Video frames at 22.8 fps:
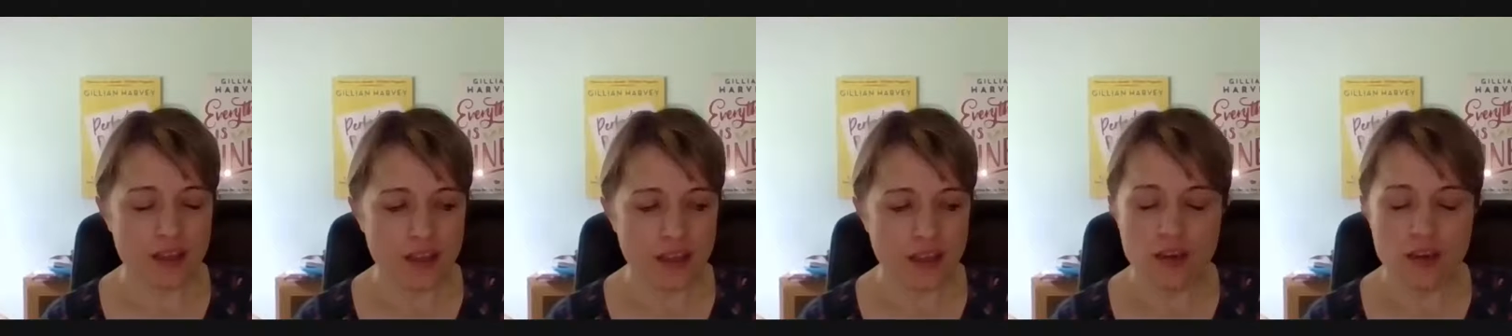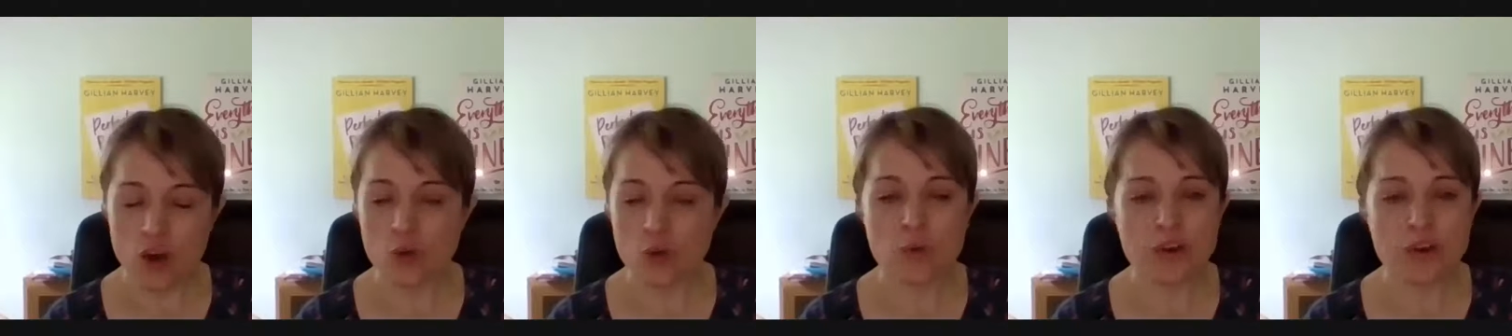
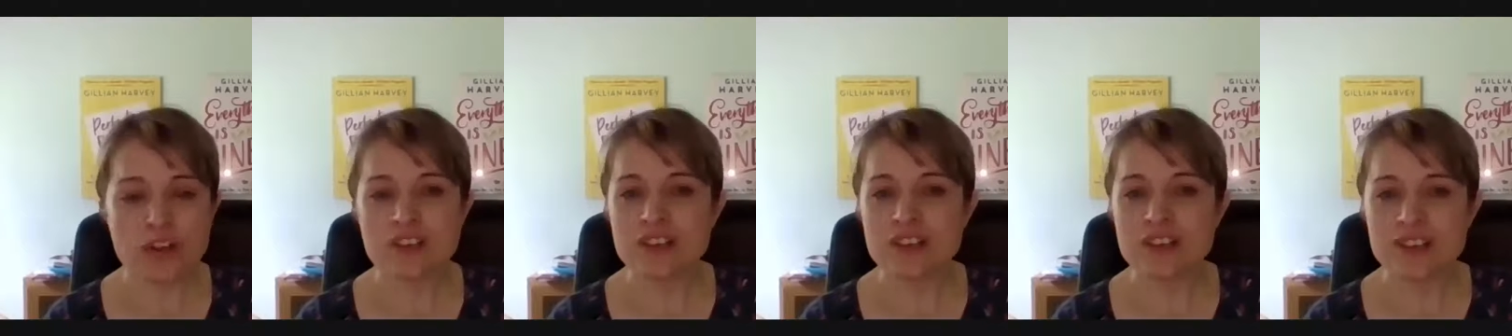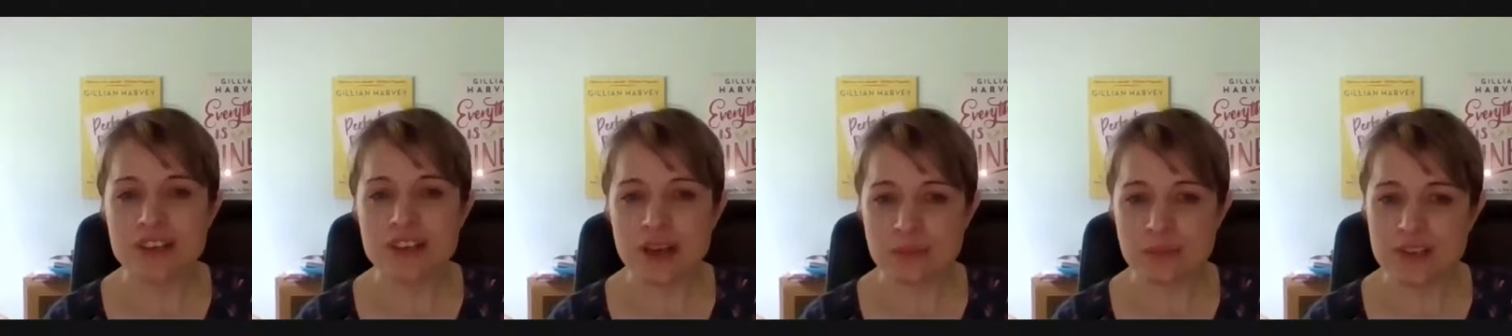no one had
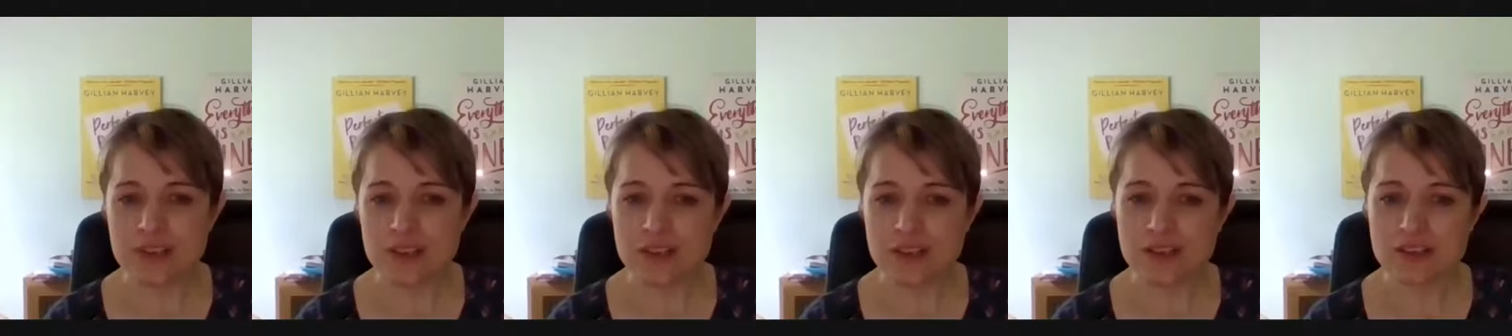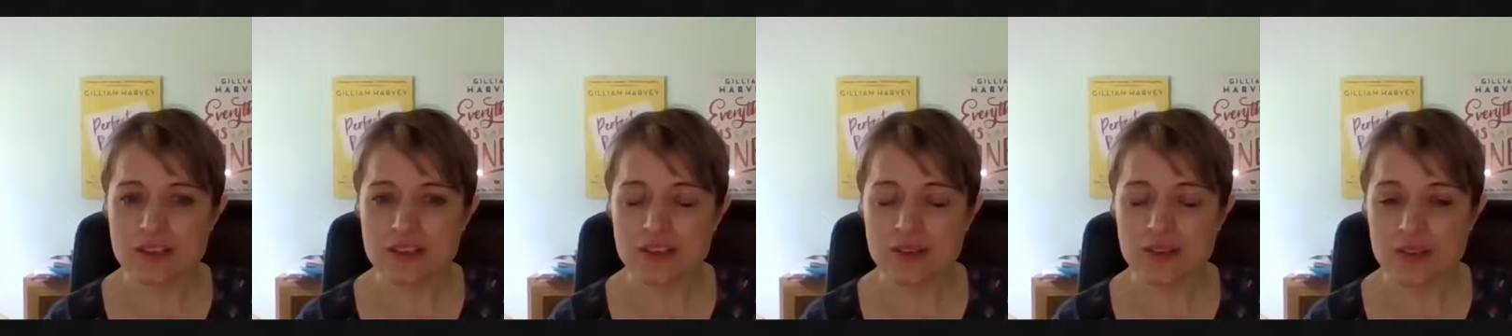adapted
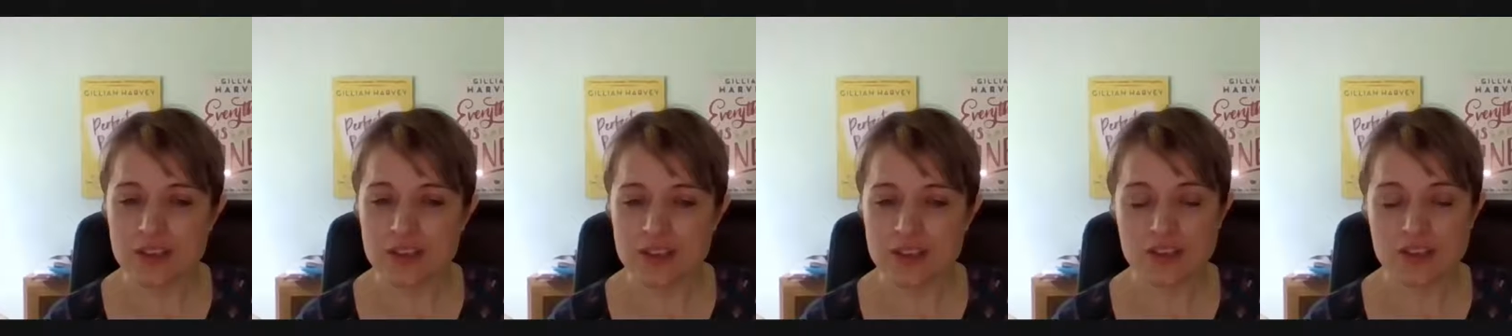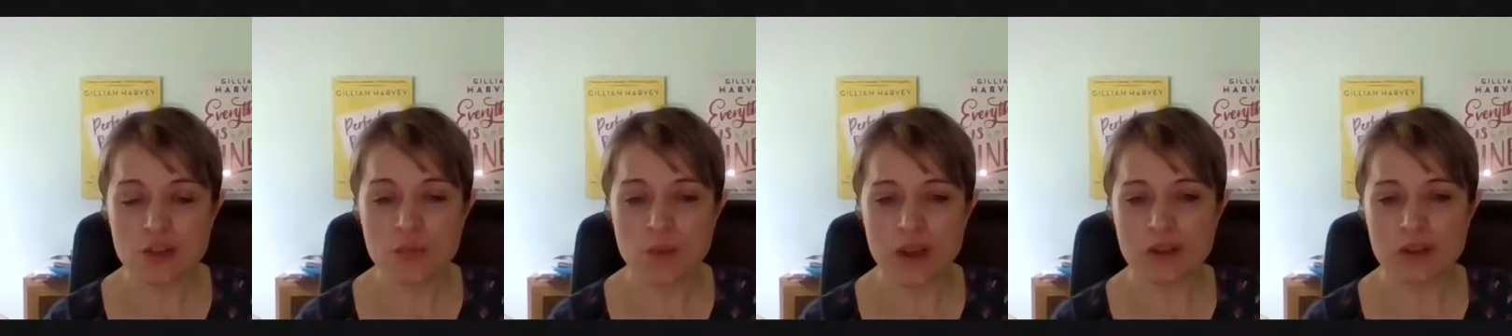to this
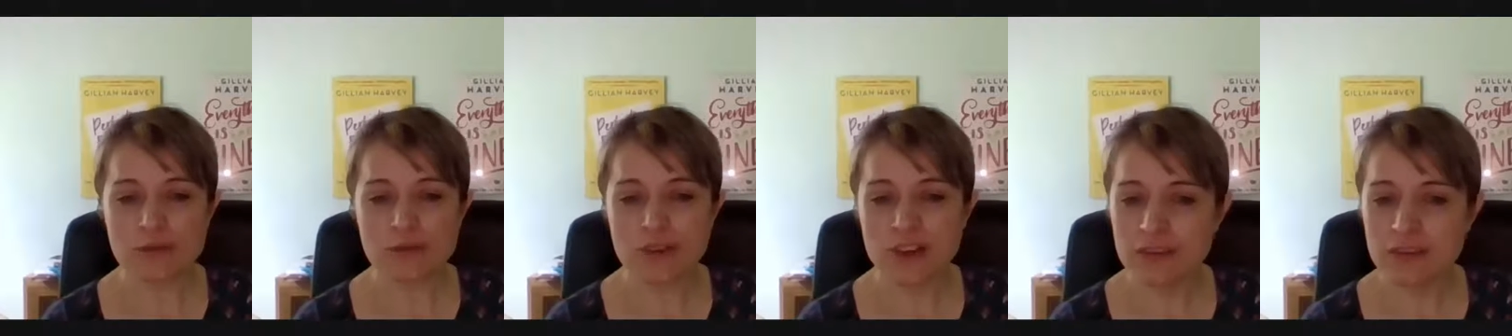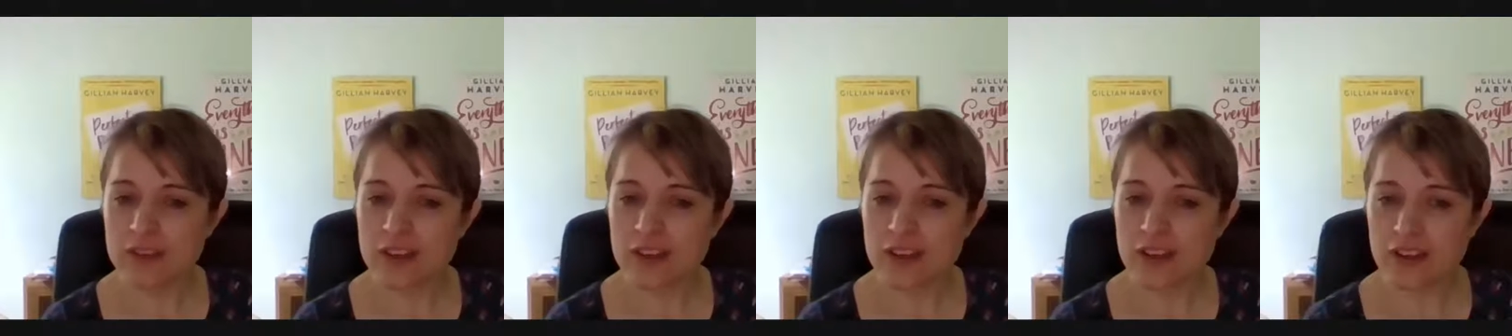new way of
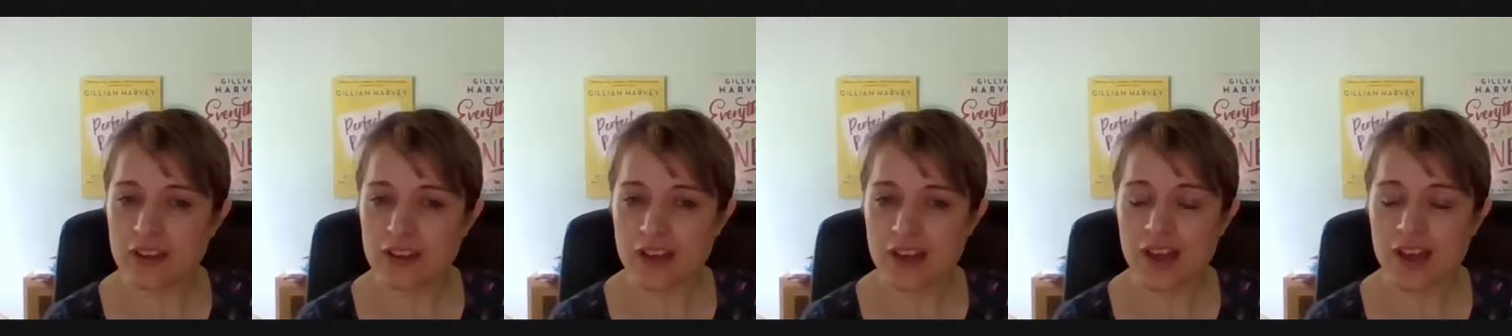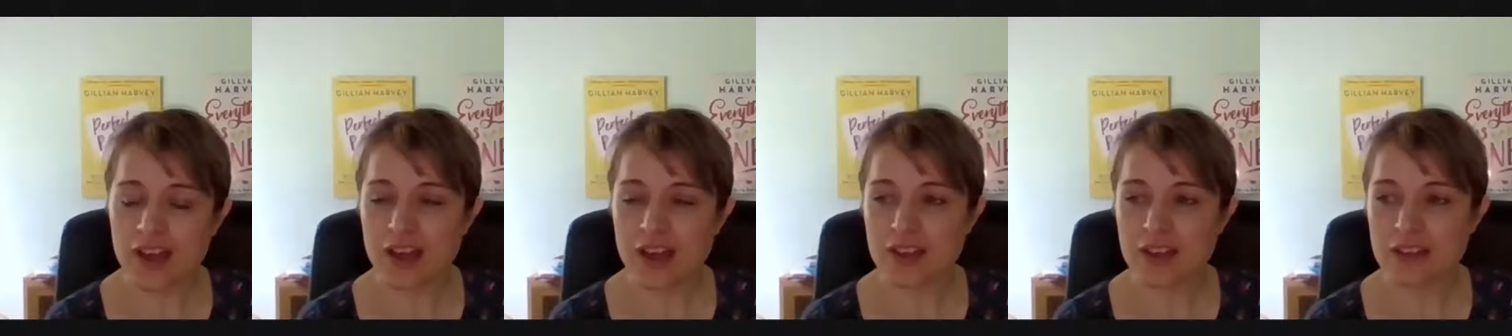living,
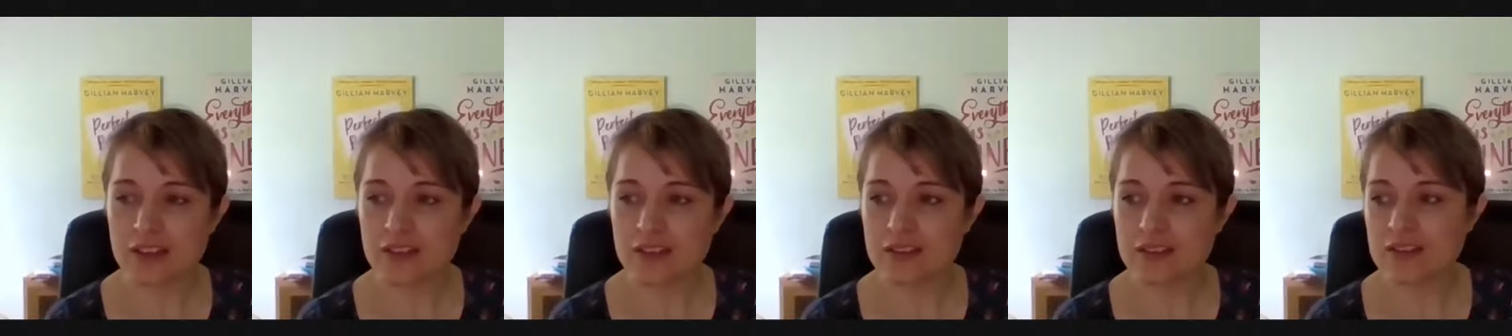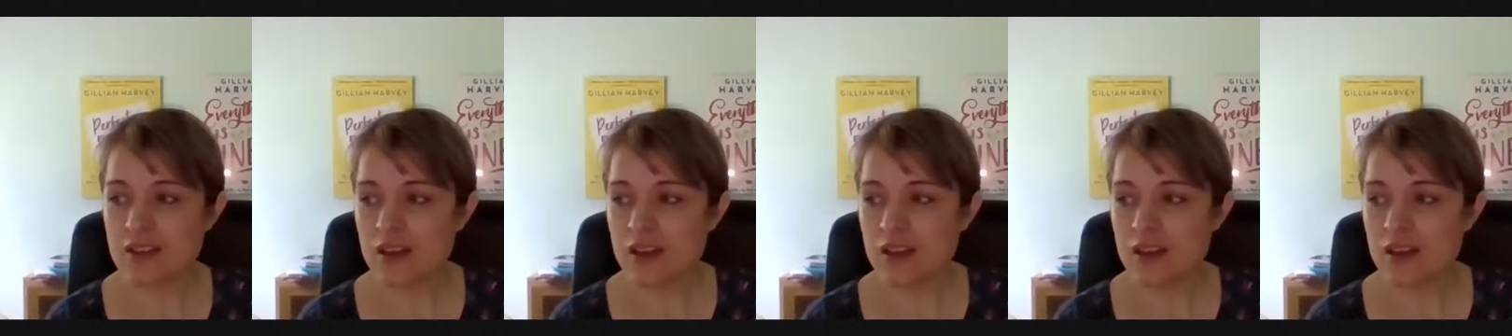and